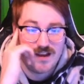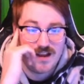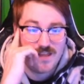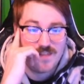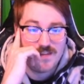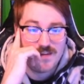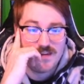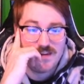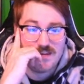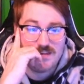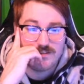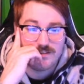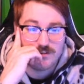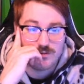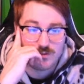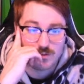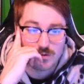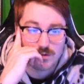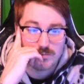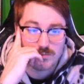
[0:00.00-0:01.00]
I think he is
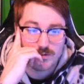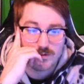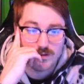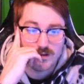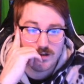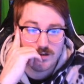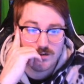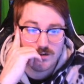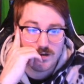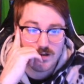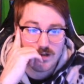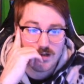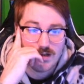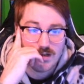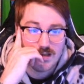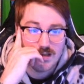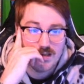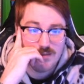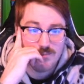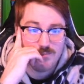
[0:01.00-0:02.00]
adorable, though.
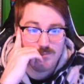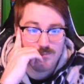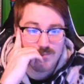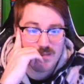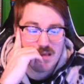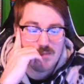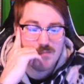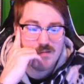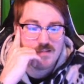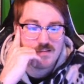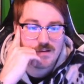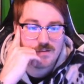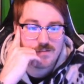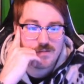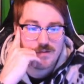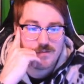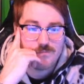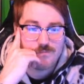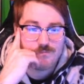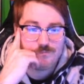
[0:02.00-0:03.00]
He beats out
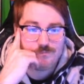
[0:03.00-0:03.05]
them.